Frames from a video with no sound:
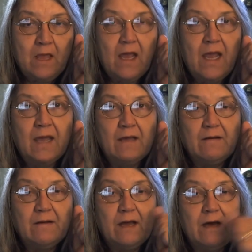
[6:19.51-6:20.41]

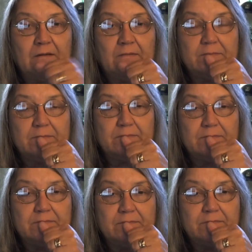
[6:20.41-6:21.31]
And
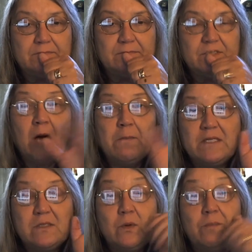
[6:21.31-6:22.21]

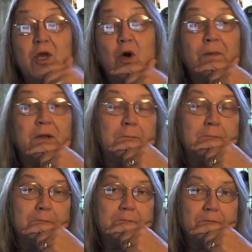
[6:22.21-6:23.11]
comments will be open.
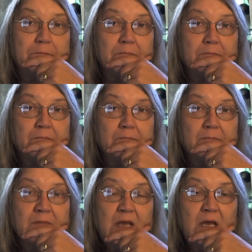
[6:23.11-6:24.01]

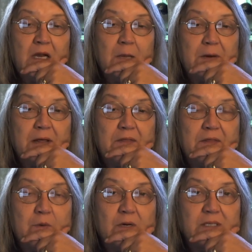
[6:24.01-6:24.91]
Anybody
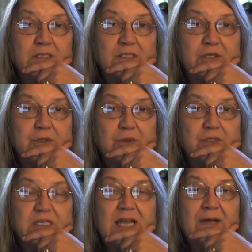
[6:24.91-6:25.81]
that wants to
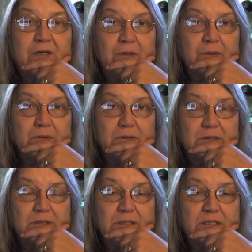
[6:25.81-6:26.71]
slander,
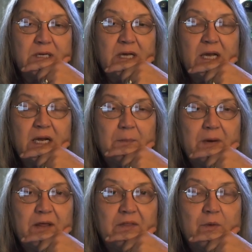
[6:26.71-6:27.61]

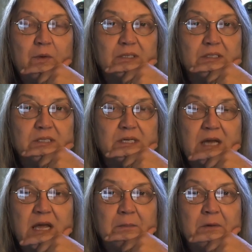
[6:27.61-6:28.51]
anybody that wants to
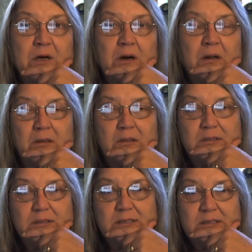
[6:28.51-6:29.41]
name call,
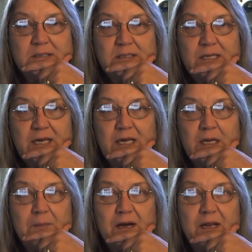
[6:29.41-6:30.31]

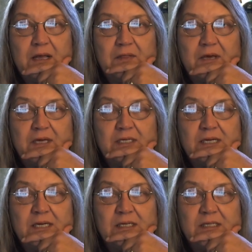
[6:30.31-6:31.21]
anybody that
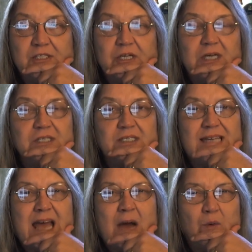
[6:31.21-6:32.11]
is just
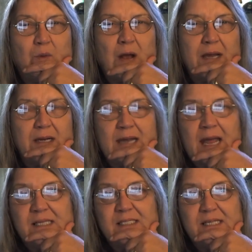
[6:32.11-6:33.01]
downright
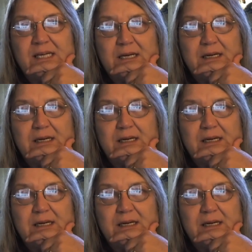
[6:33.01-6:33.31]
nasty.